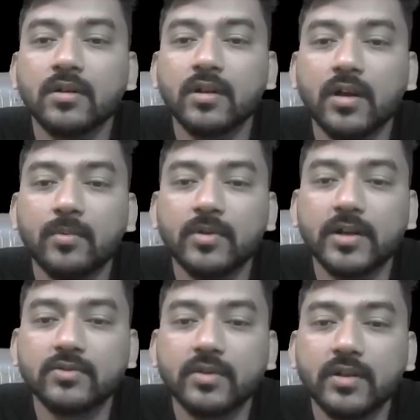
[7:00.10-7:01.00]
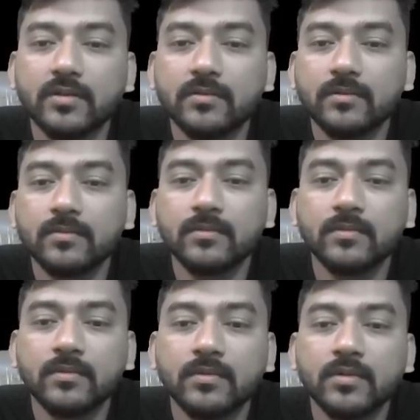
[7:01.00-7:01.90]
upon n square.
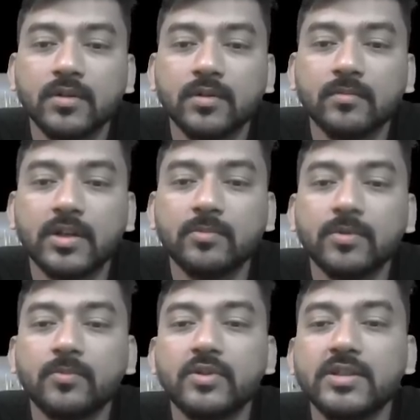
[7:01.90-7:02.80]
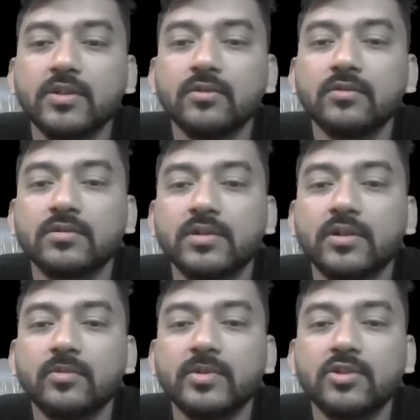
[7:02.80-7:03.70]
But if you put 0, then it
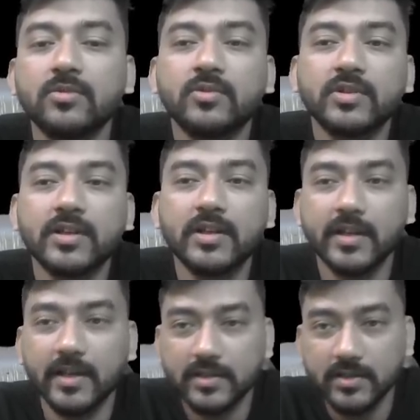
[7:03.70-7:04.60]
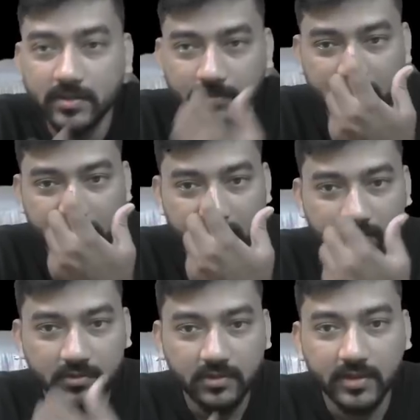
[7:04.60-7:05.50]
will be 0, because here x is present,
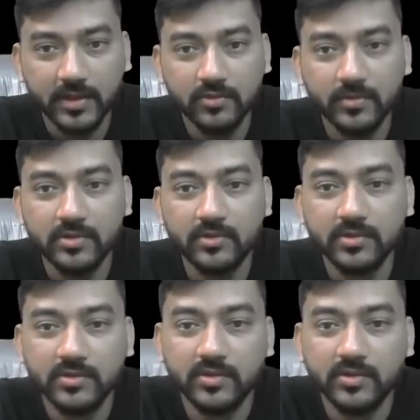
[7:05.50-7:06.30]
so x will be 0, so it will